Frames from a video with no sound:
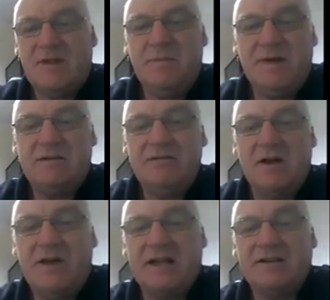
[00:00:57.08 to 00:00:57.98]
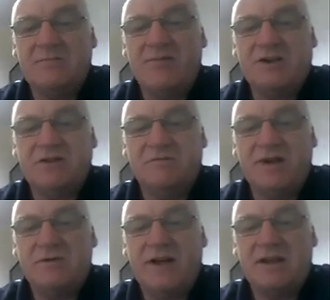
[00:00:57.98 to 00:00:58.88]
But okay, as the pressure's
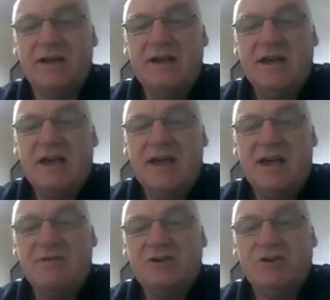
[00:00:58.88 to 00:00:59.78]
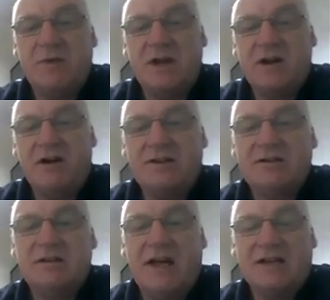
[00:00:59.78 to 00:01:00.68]
building here, it should be a
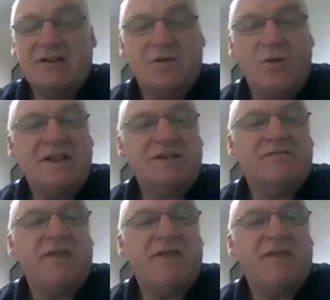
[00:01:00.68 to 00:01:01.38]
nice day to the west of